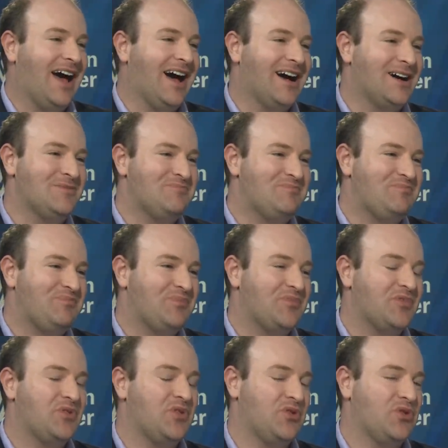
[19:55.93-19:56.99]
yeah. um,
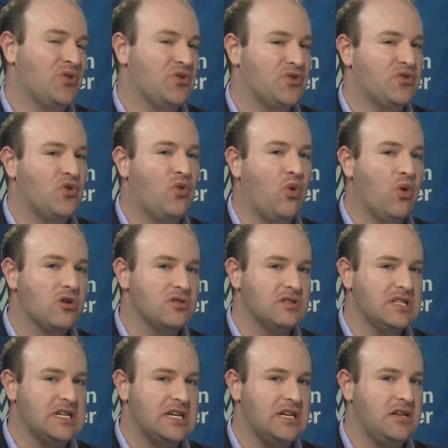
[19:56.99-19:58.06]
the, the
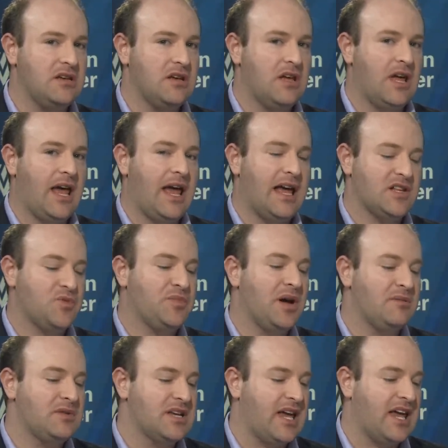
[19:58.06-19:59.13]
quarterly as a
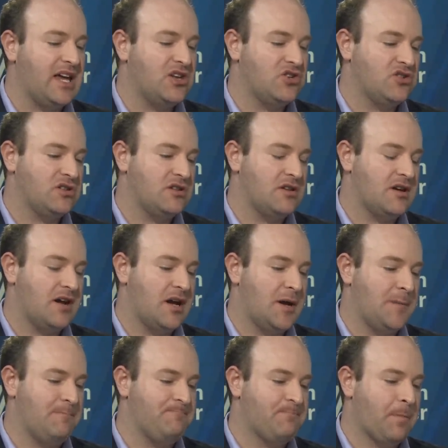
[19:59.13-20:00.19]
publication
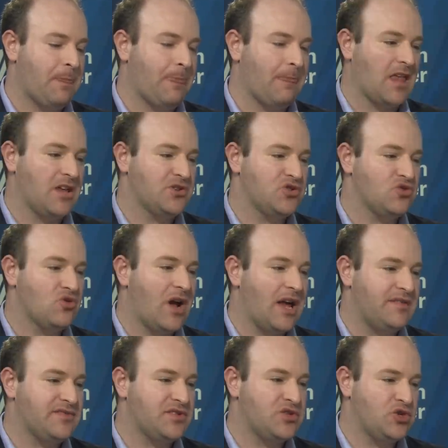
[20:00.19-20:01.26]
um,
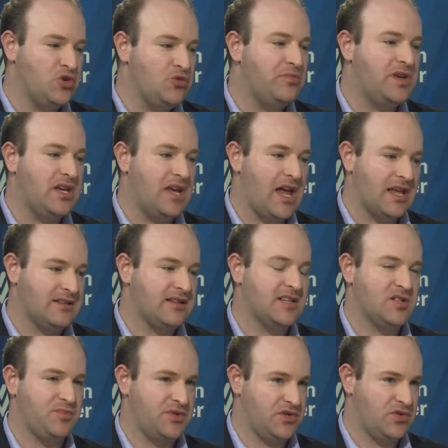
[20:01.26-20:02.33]
strives to be
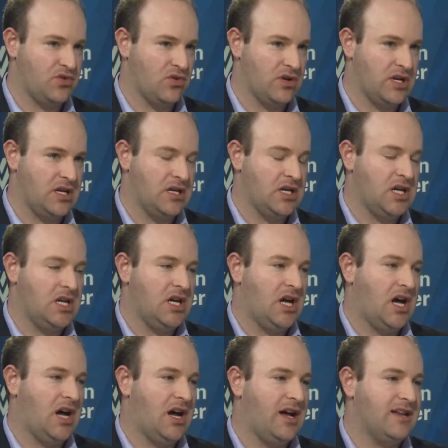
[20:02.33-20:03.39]
anticipatory.
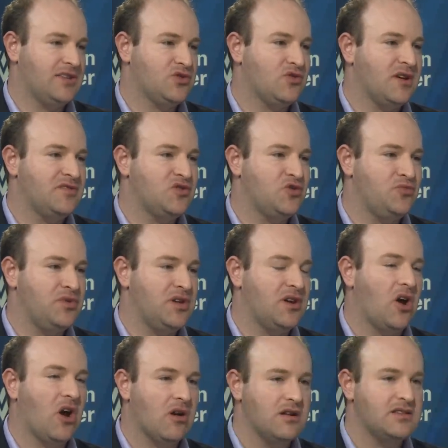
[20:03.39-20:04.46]
Uh, it strives to be
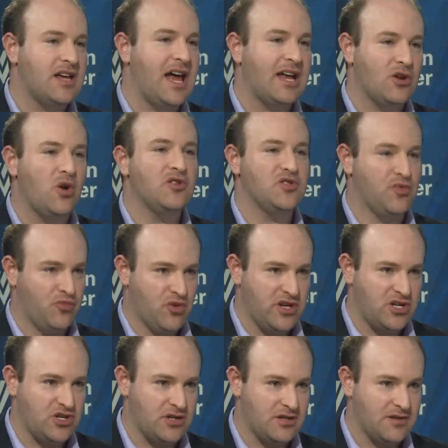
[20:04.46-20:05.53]
current and also
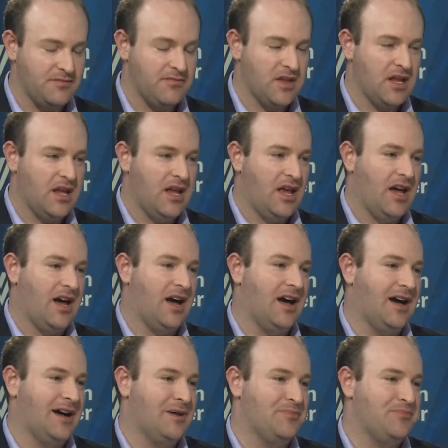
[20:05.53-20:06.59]
prescient
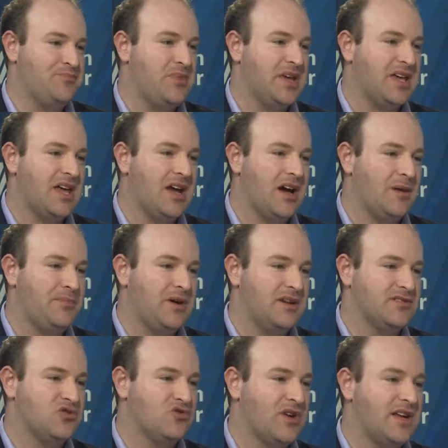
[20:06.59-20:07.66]
um, picking up
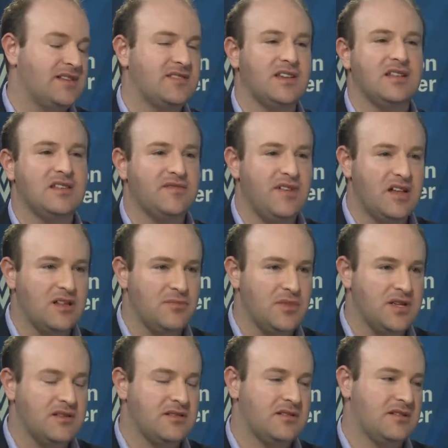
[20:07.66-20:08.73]
on trends in
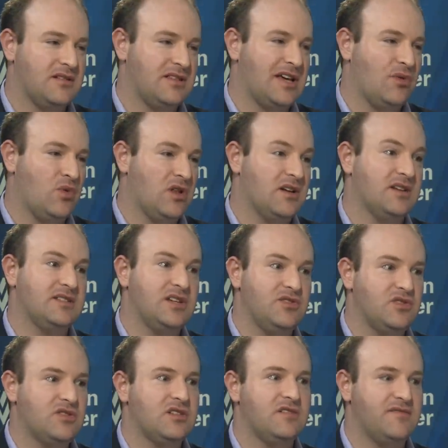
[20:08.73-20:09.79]
development that will
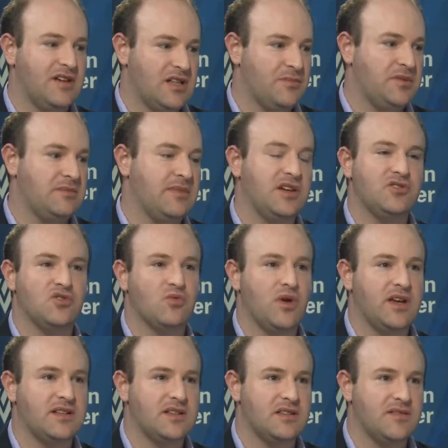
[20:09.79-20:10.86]
continue to develop in major
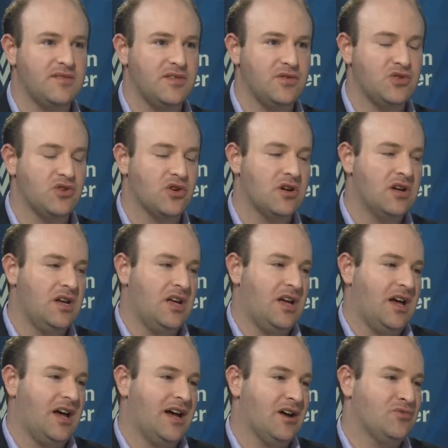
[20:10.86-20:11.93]
ways in the future.
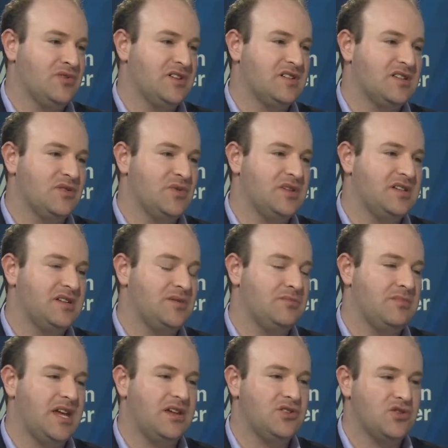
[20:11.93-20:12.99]
Uh, recently, we did a
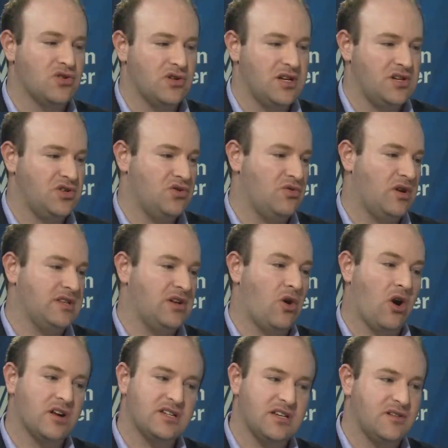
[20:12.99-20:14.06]
major issue on the
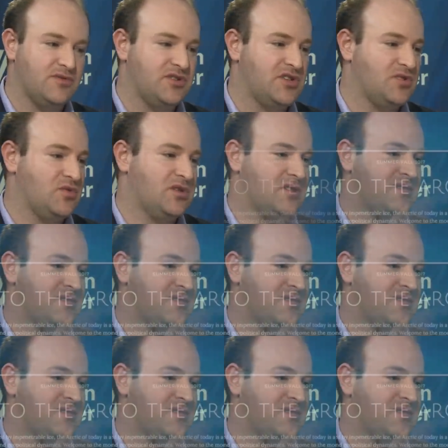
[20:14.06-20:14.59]
Arctic, which is one